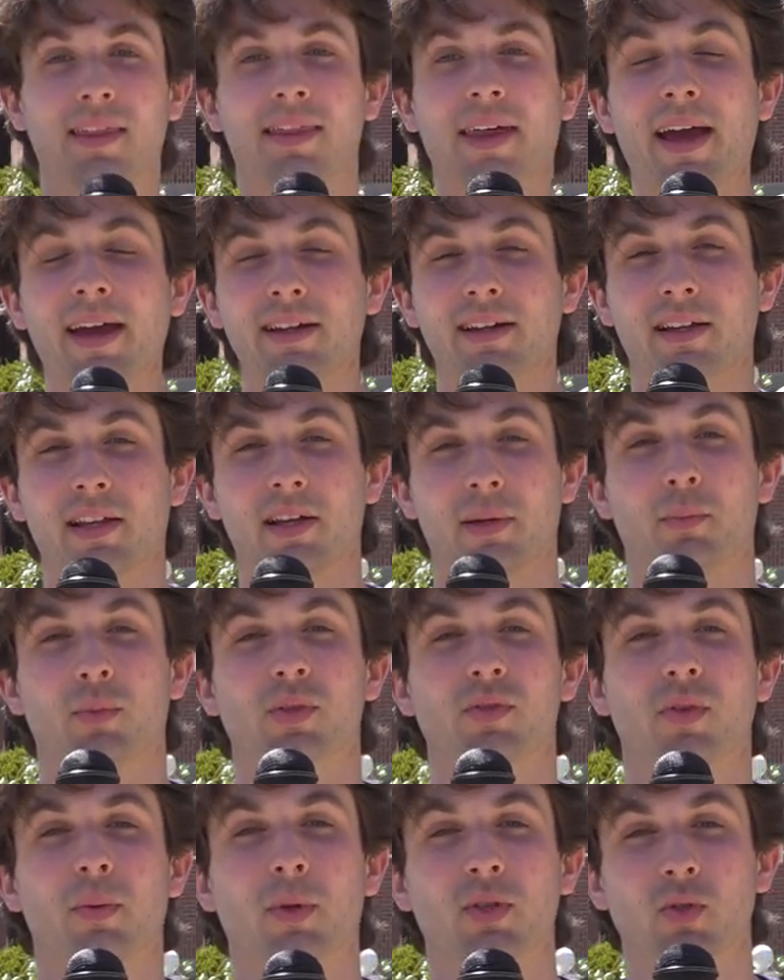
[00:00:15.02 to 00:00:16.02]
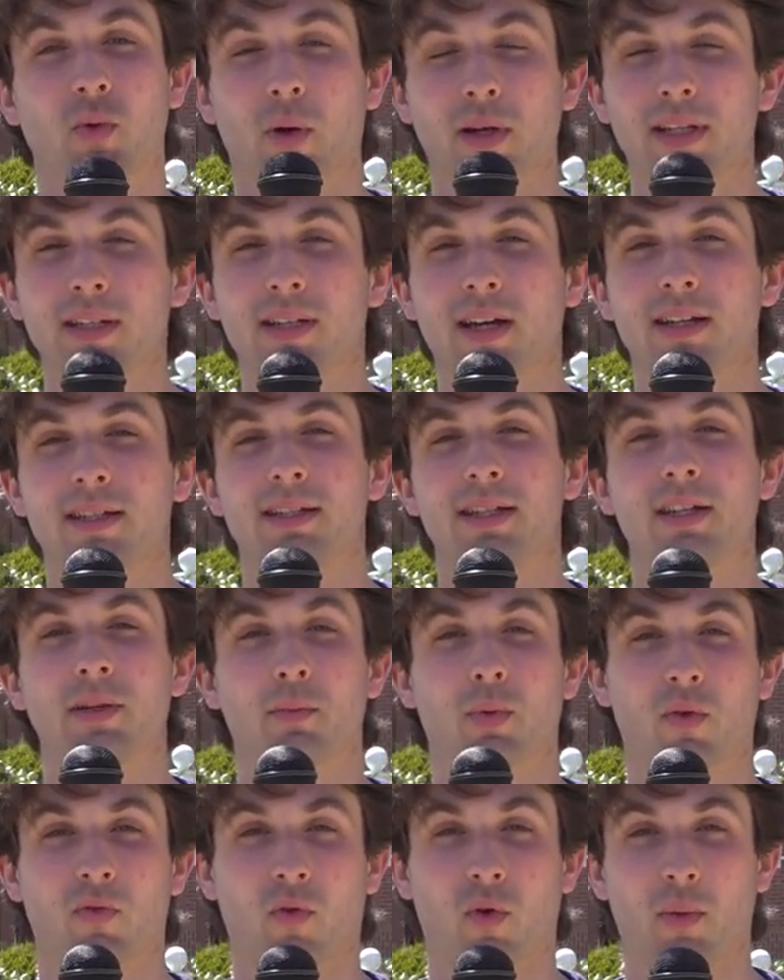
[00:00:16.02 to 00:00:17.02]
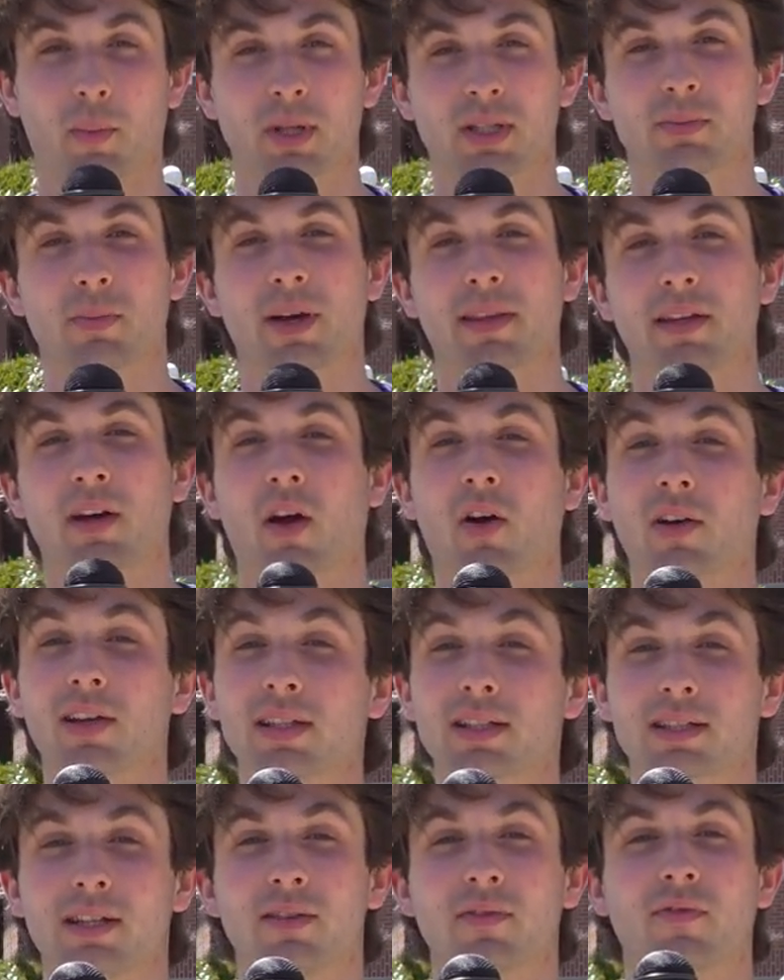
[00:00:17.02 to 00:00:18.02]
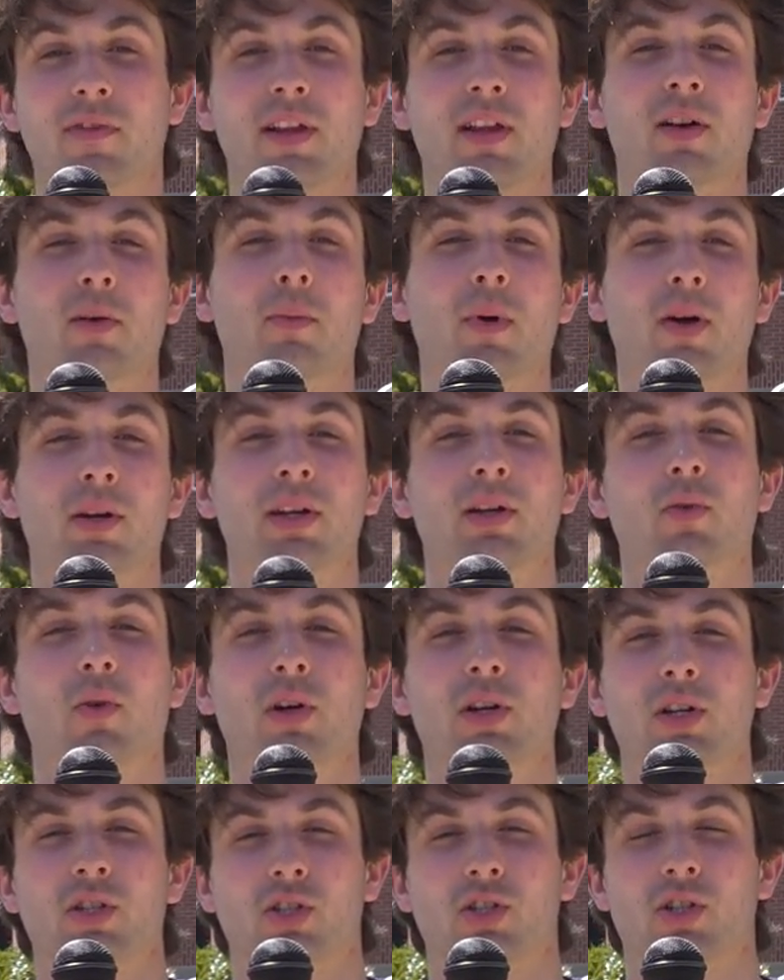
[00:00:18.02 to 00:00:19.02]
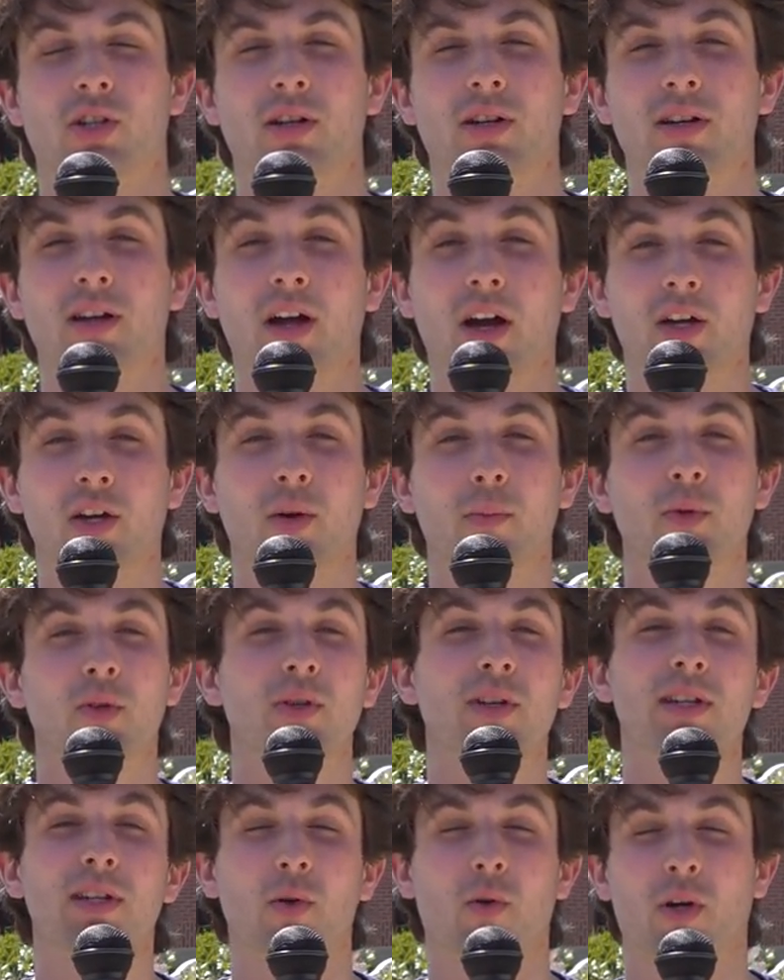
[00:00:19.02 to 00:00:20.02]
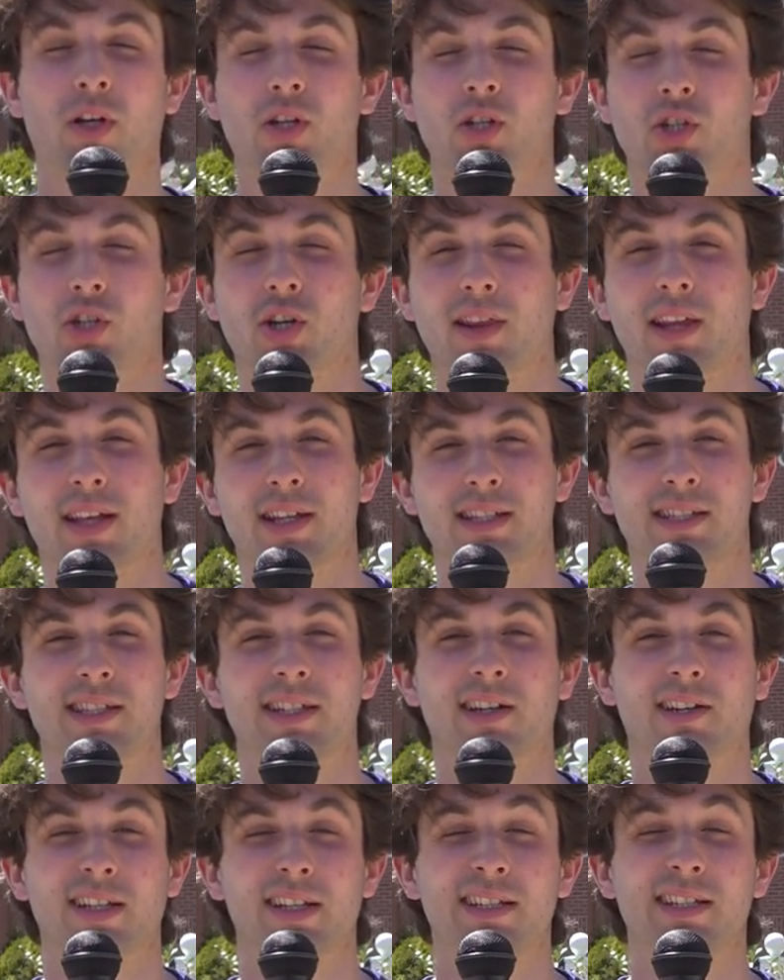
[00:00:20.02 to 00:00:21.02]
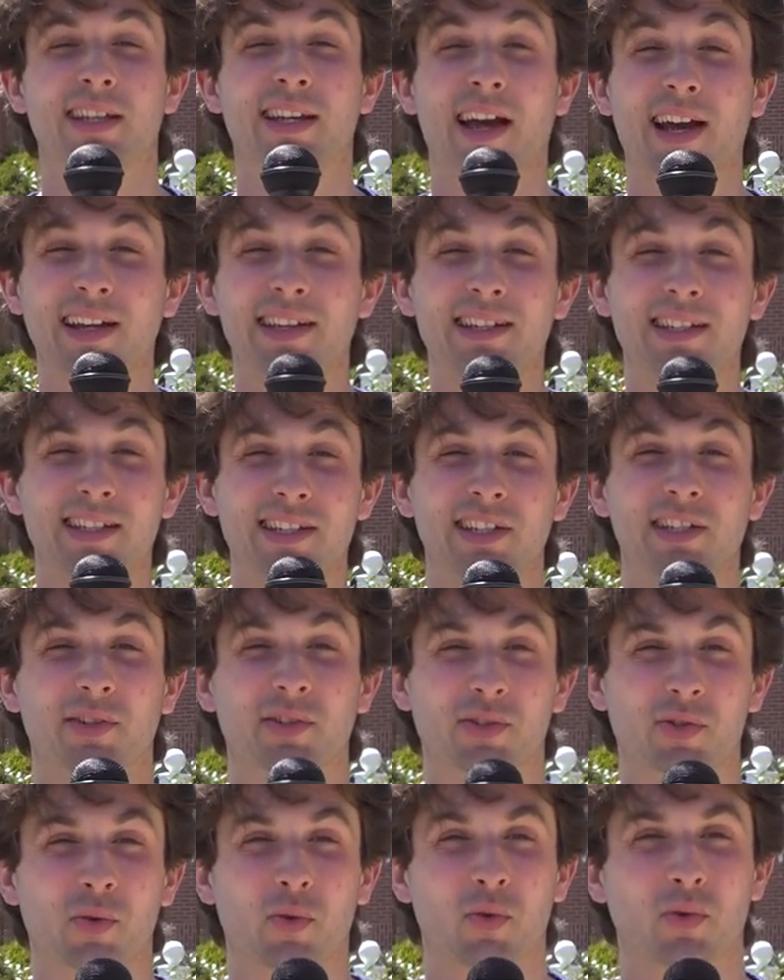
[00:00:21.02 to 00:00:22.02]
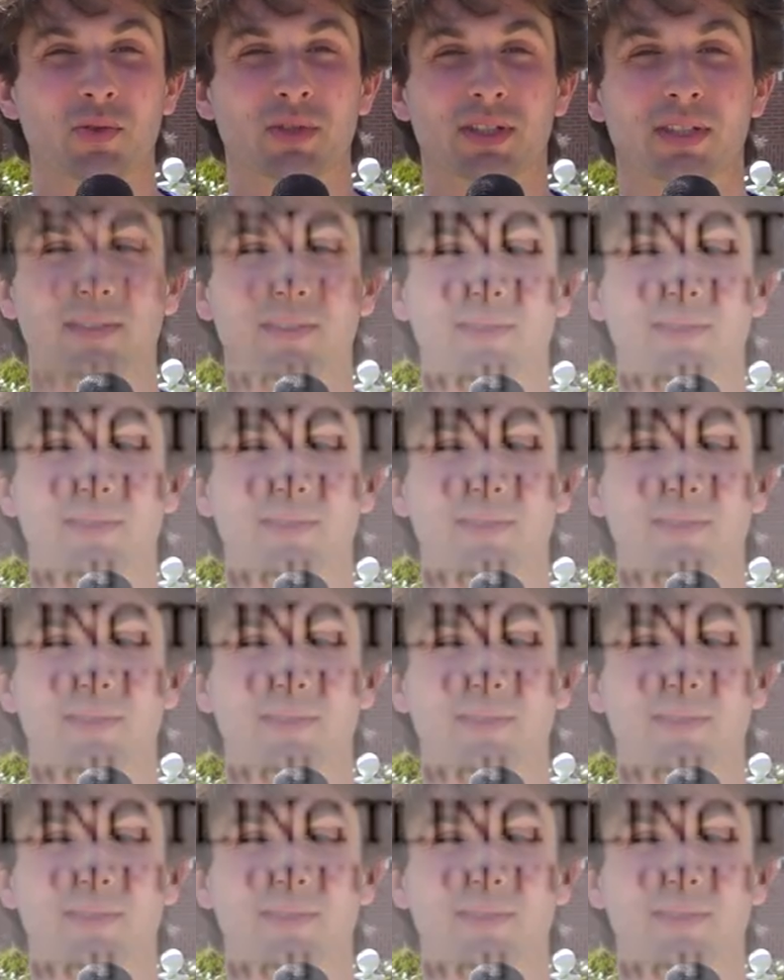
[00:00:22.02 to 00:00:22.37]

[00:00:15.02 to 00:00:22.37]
That clip was from a 2019 performance by the Arlington Philharmonic Orchestra, a community orchestra that is nearly 90 years old.